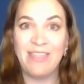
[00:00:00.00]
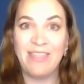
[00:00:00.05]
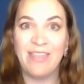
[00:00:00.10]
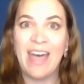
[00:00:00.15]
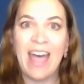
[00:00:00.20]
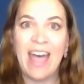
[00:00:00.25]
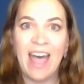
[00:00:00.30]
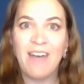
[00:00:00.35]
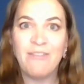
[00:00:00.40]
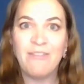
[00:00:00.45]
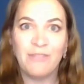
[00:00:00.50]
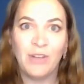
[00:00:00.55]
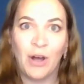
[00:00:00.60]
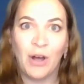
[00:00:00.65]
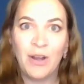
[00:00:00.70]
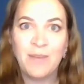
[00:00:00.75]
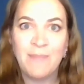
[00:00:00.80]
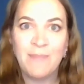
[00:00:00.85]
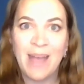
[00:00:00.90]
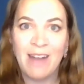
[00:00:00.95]
that have
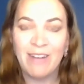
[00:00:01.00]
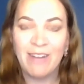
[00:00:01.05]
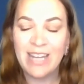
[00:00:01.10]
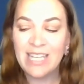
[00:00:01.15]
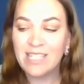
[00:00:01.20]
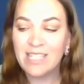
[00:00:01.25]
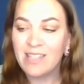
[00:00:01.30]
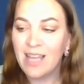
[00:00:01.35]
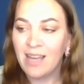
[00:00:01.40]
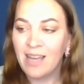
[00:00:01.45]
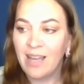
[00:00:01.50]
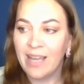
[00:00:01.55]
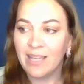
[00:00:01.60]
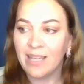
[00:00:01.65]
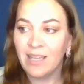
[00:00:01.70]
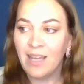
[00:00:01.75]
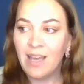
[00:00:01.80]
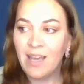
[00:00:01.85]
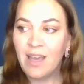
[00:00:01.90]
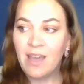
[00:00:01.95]
gotten married, they're like,